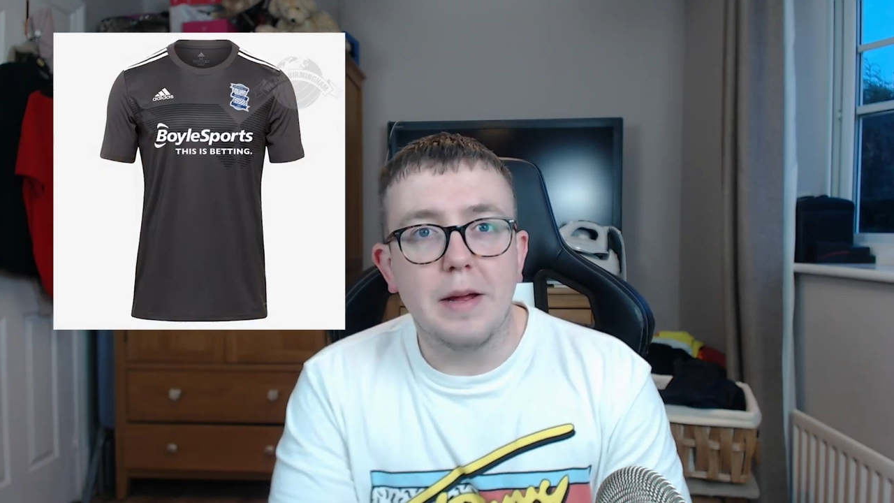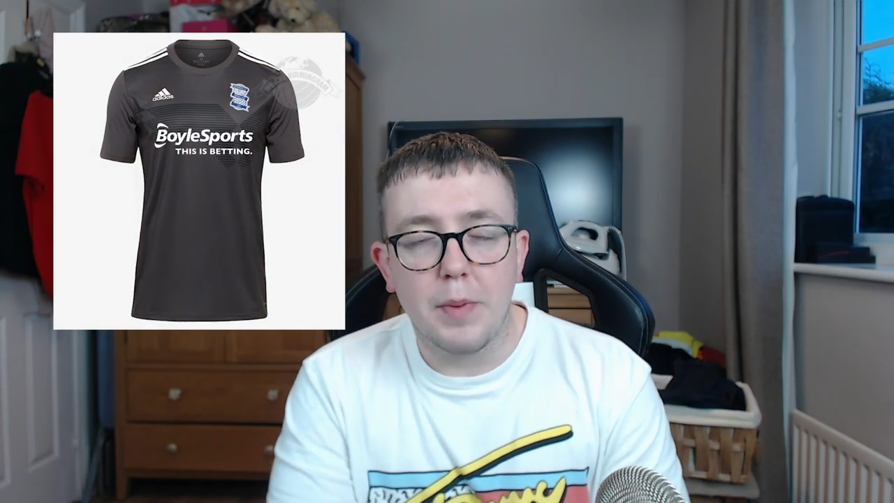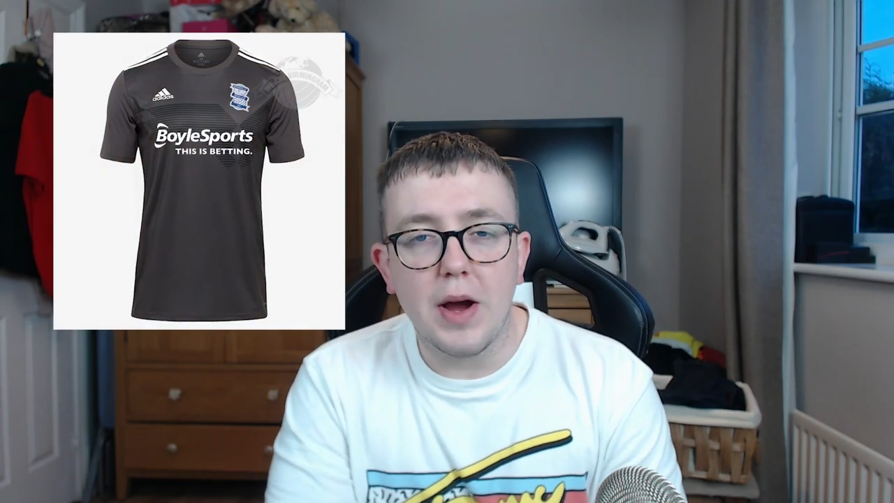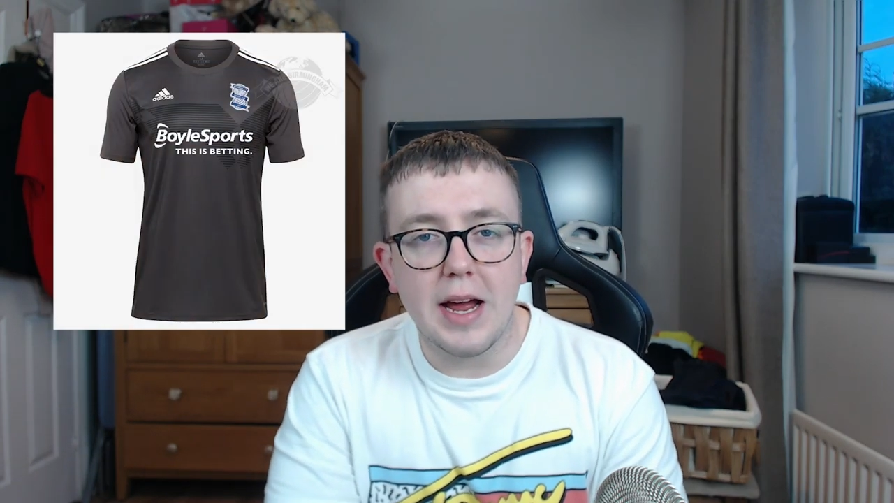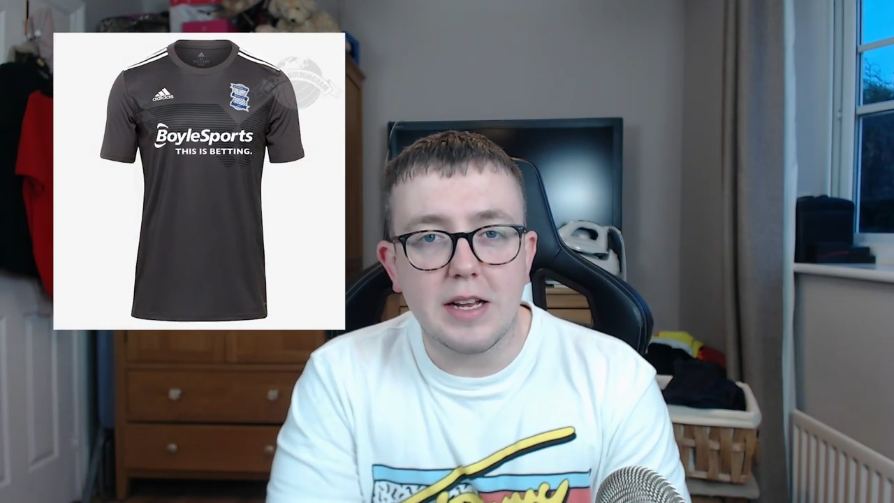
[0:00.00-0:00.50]

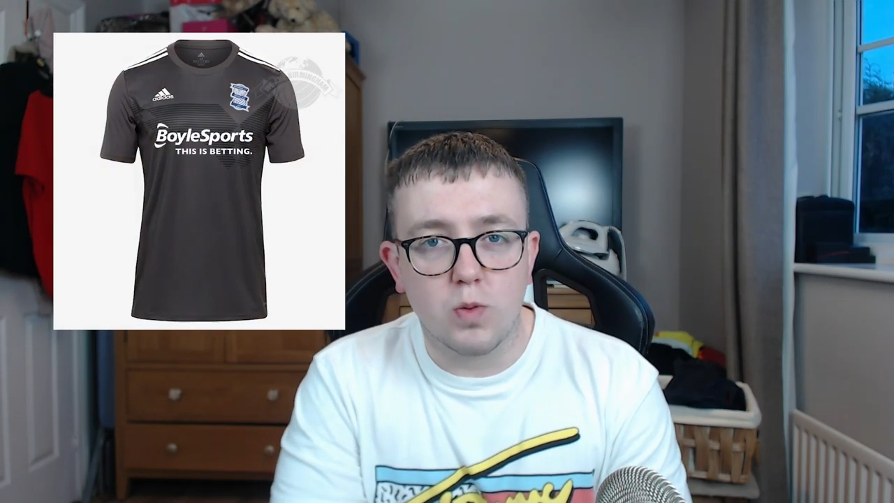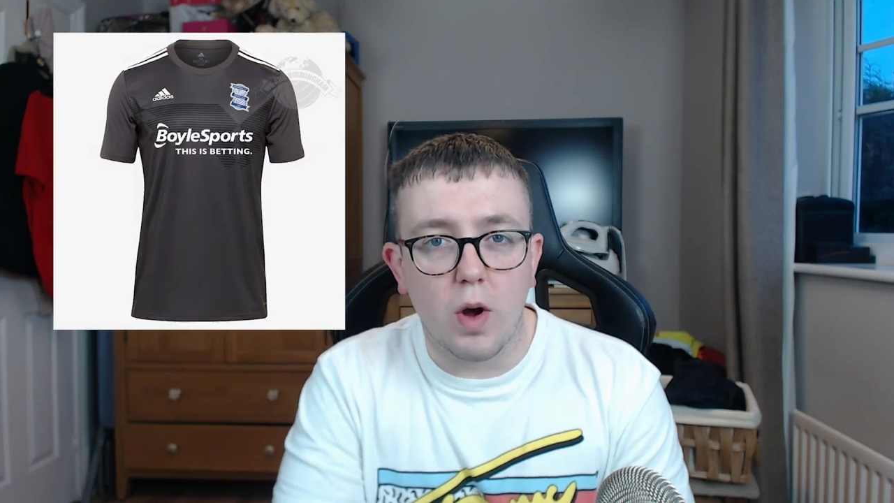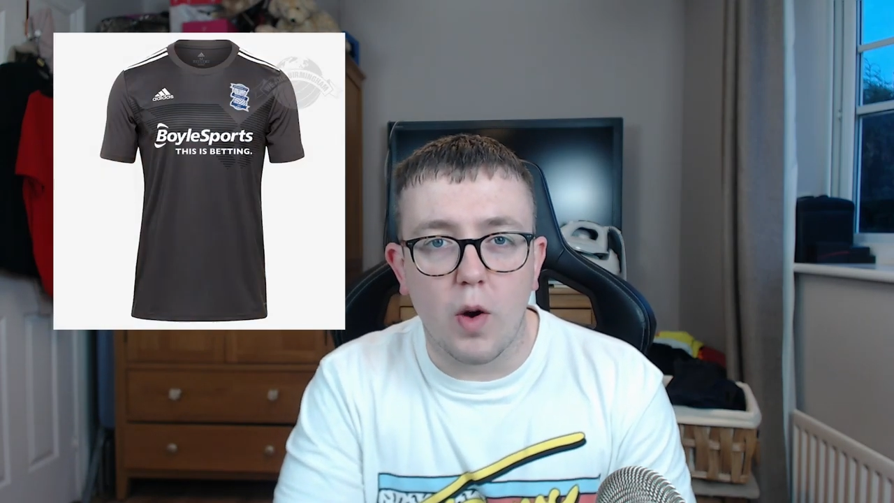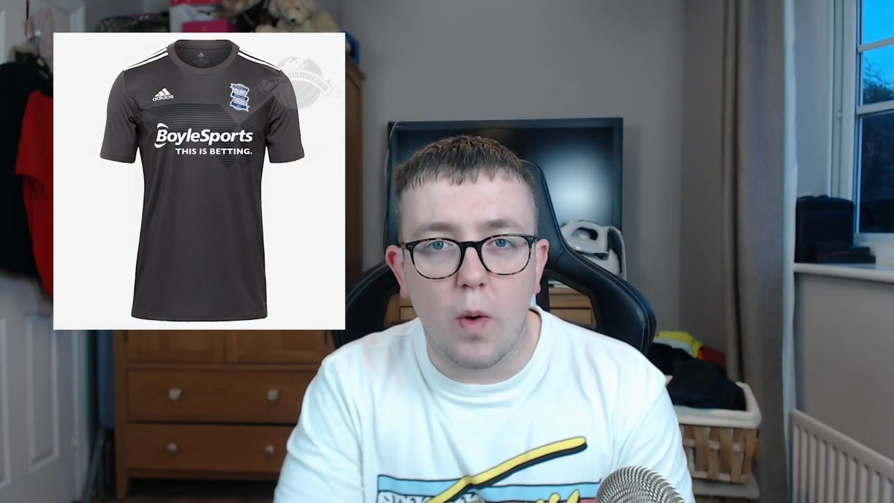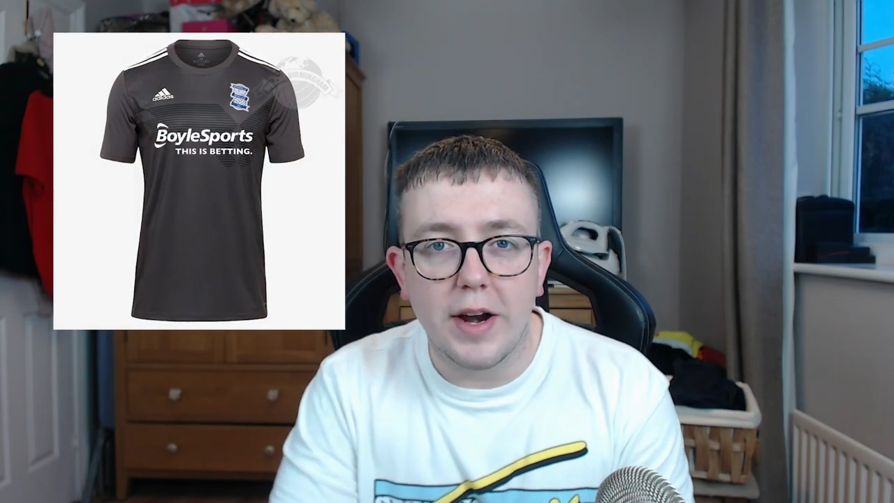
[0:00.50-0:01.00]
but it's what
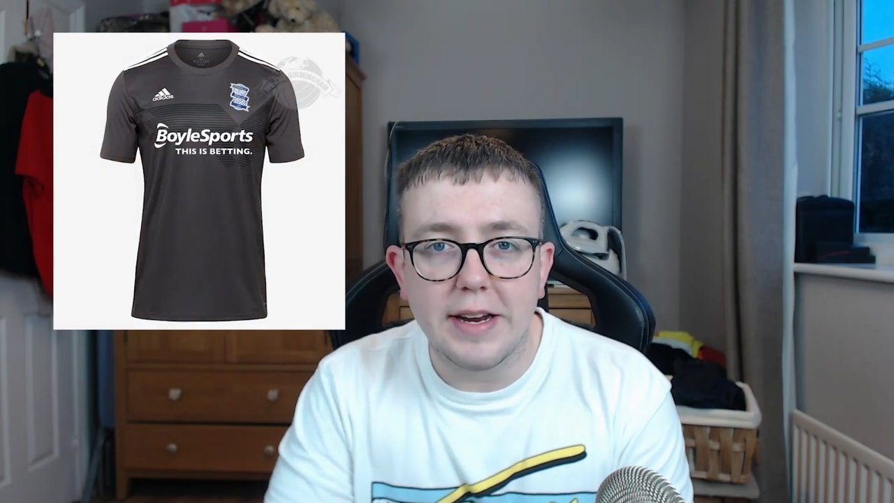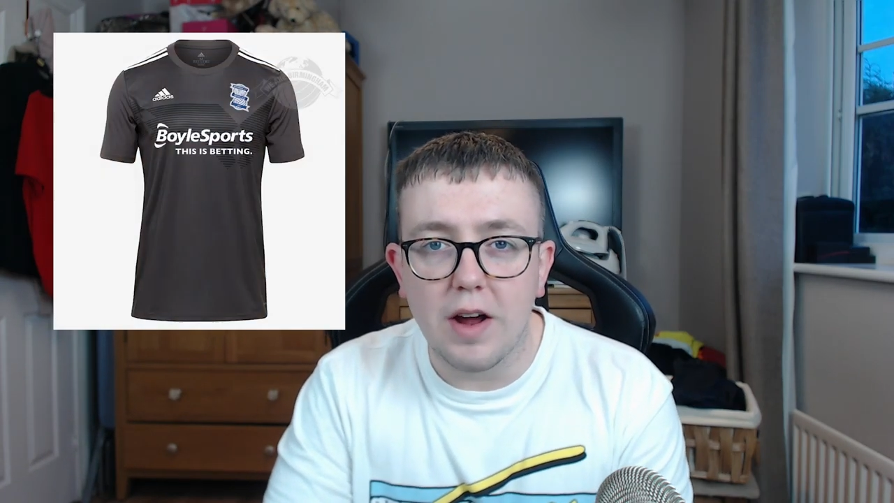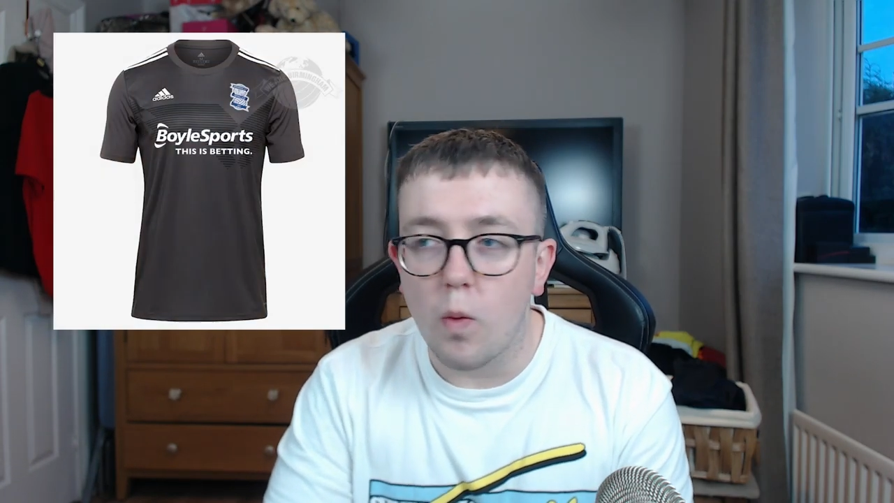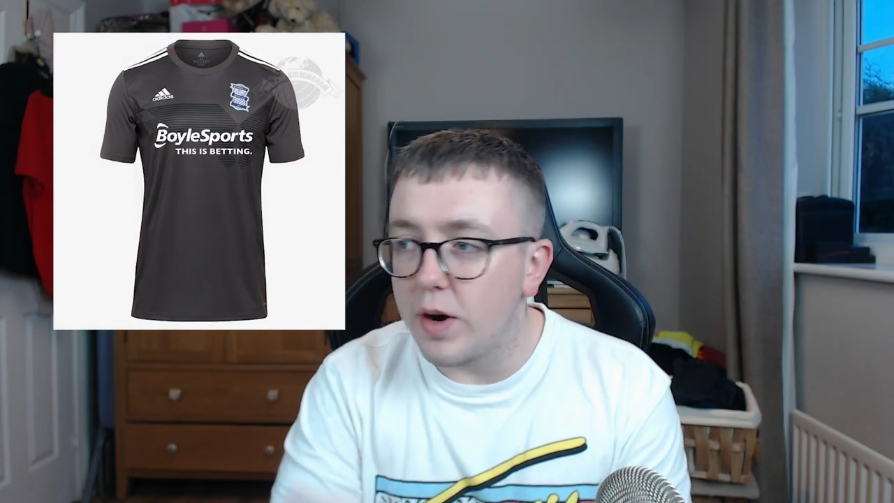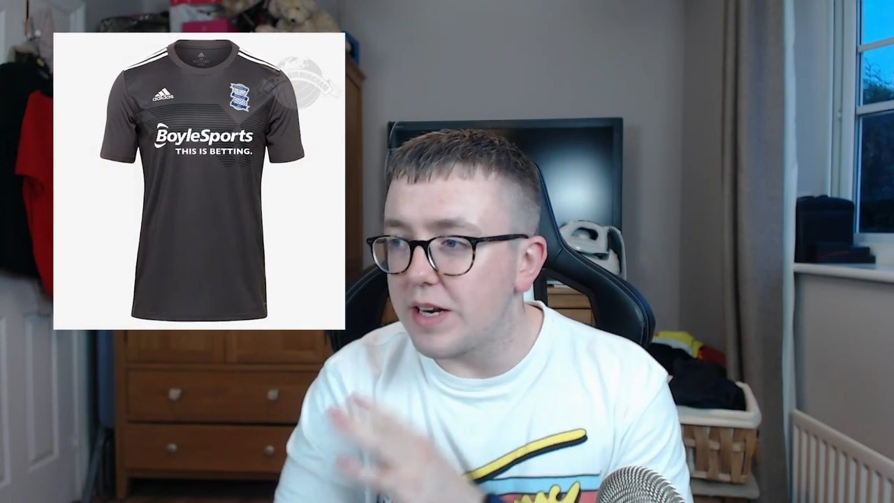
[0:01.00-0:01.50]
I wanted. I
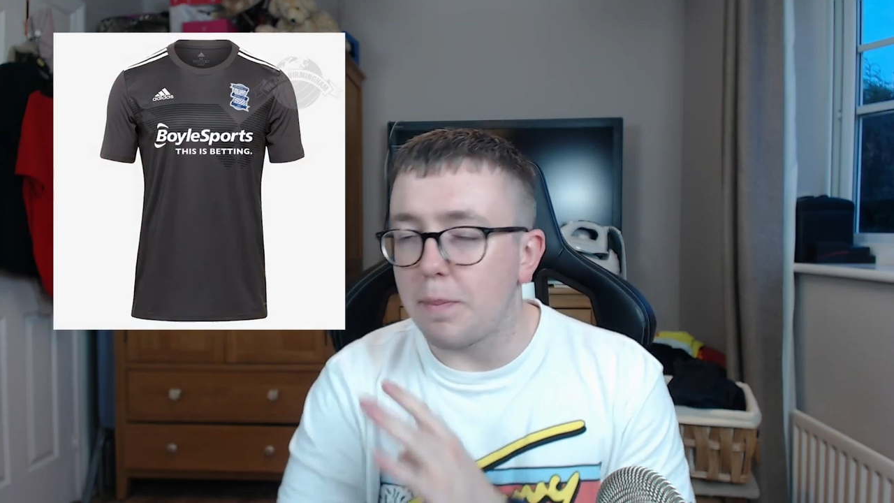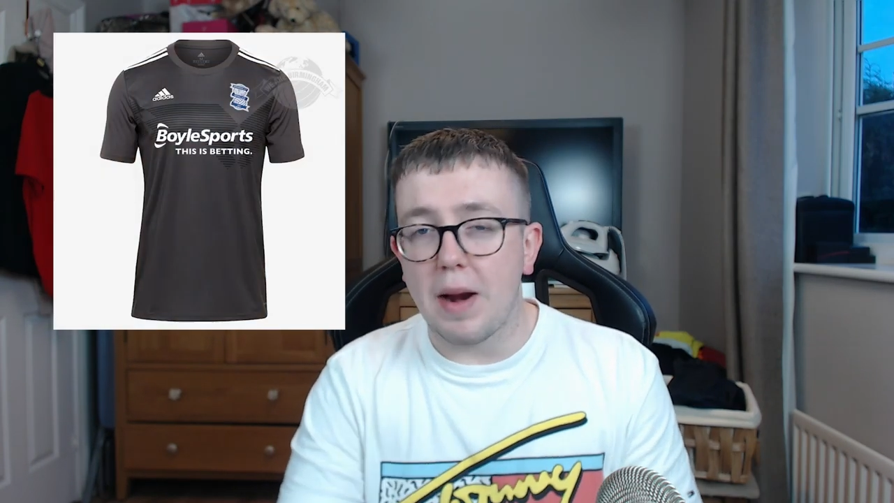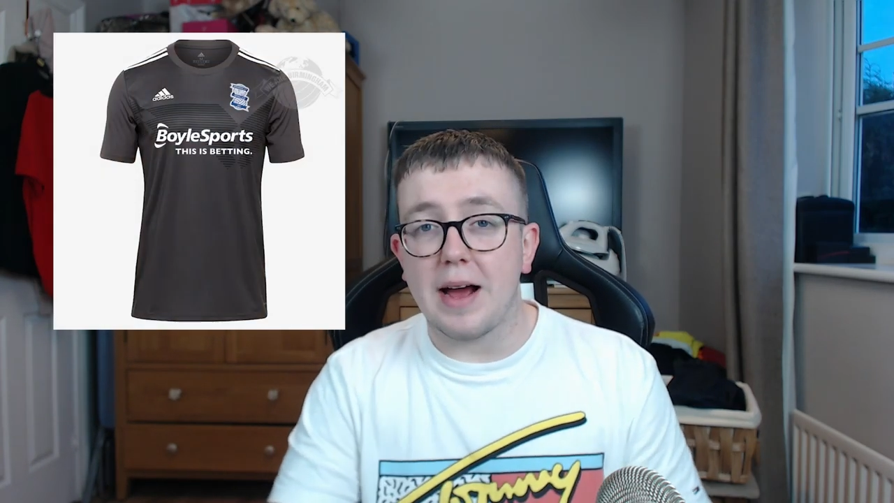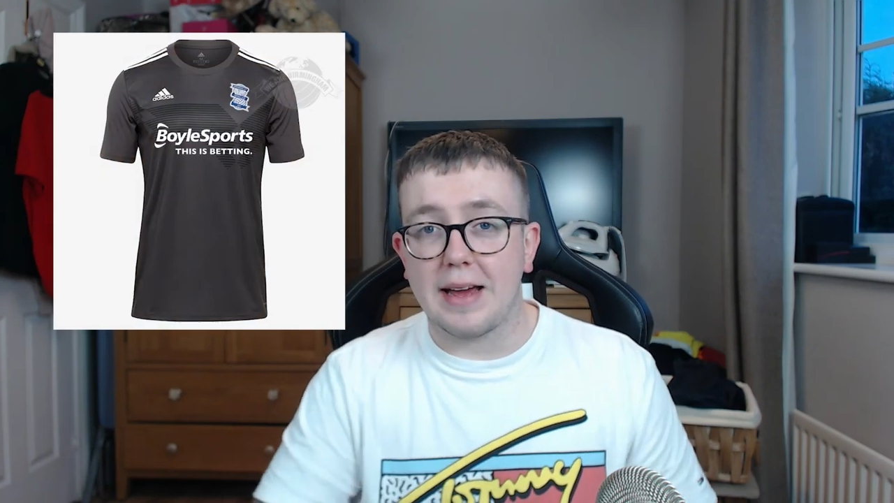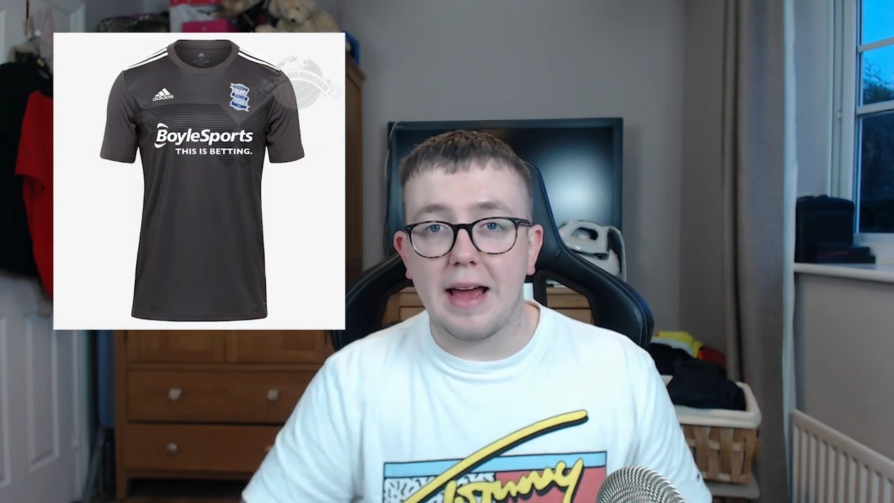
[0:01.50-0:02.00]
wanted a
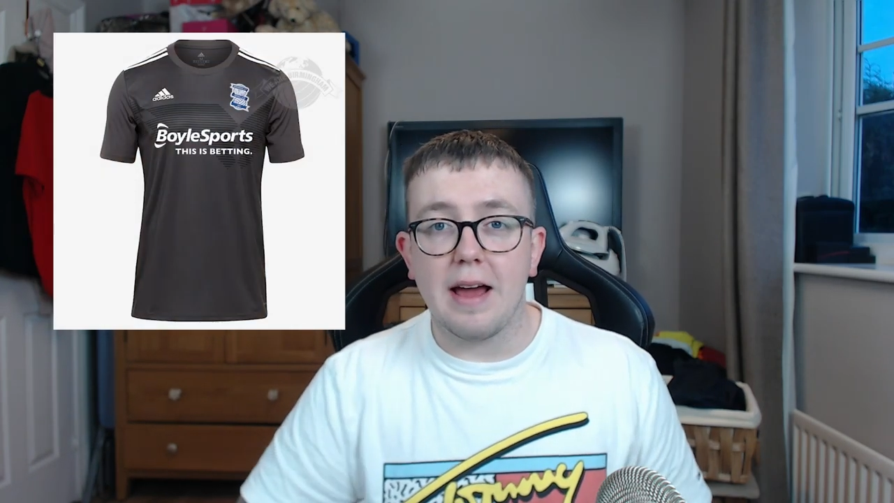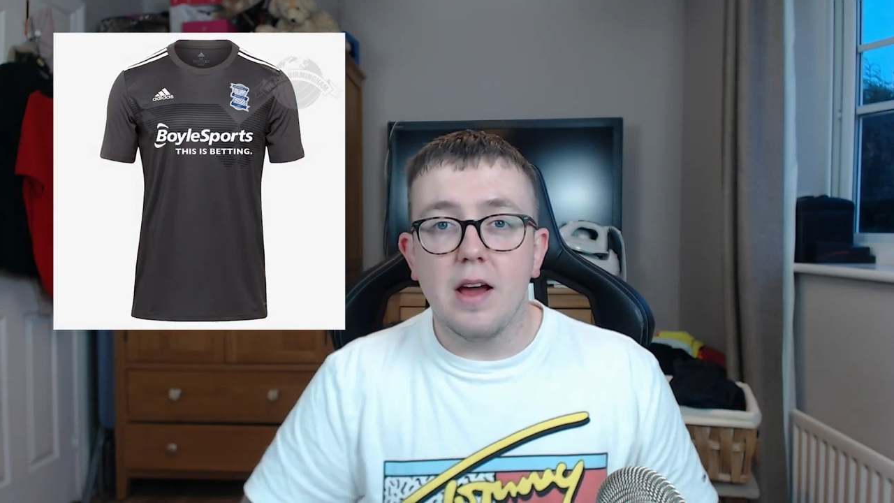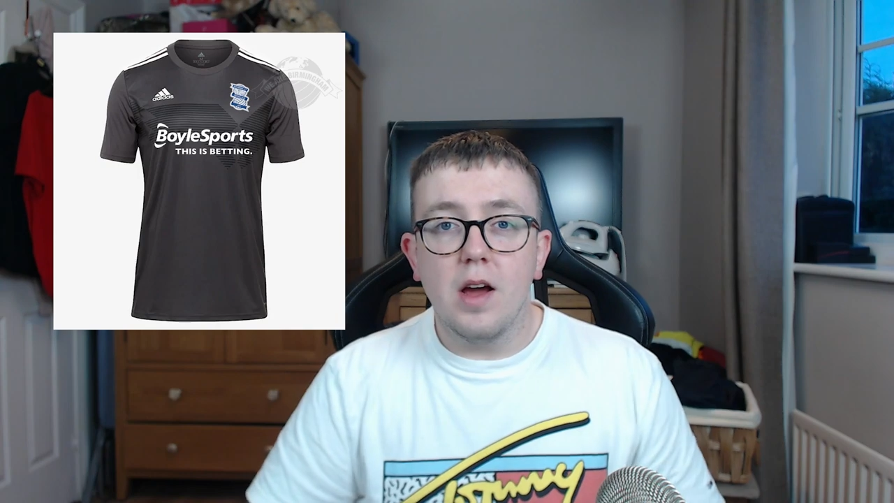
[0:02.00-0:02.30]
black kit.